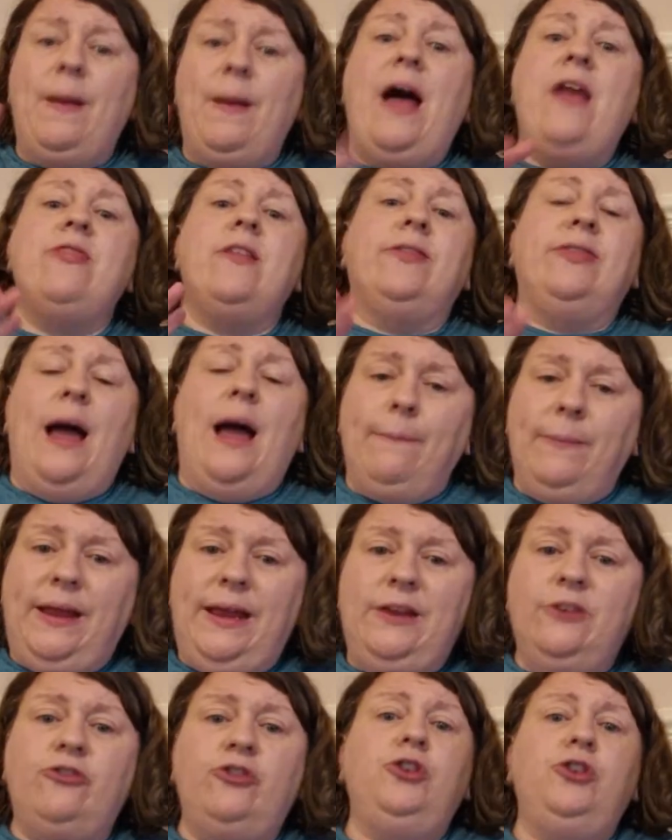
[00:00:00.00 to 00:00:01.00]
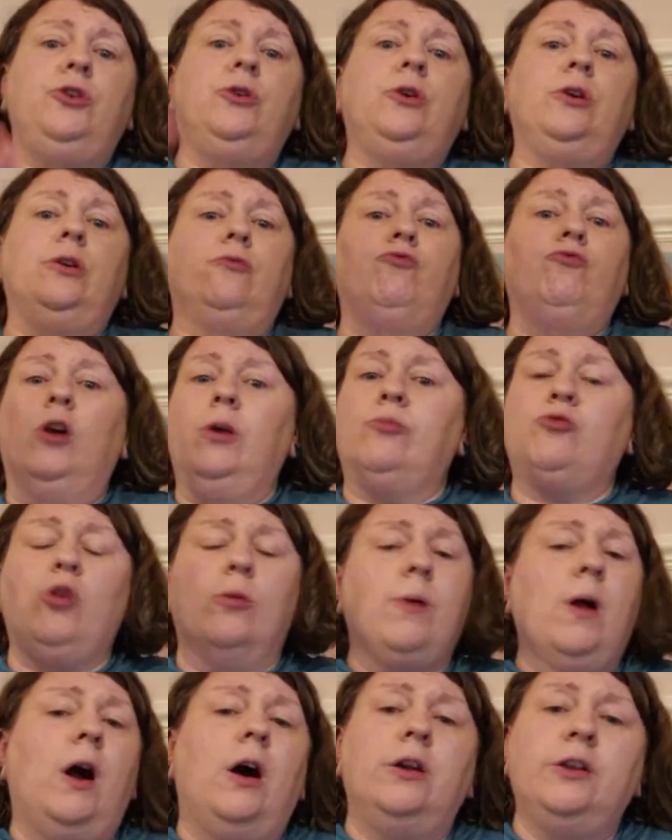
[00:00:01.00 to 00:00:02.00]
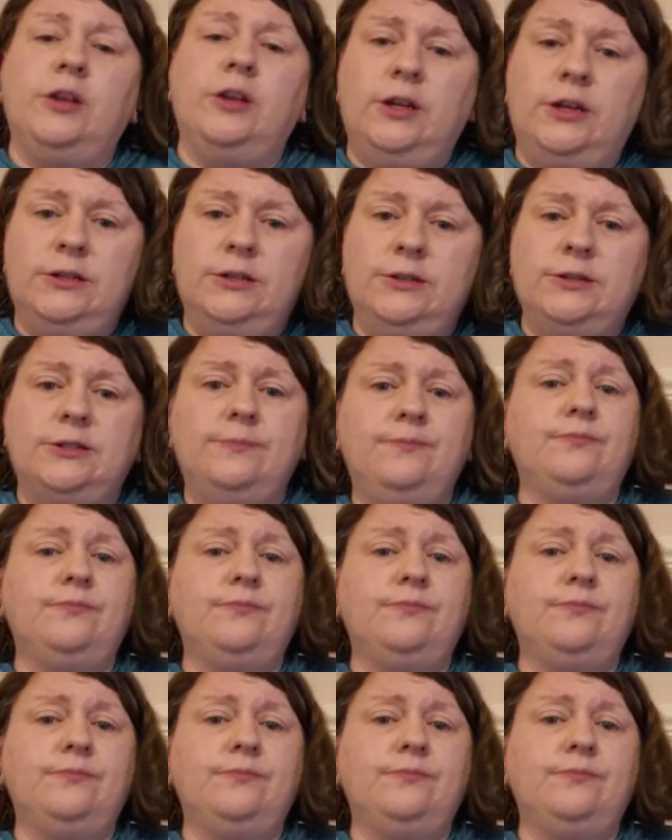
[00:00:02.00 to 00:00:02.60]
and then that means you can rope drop Guardians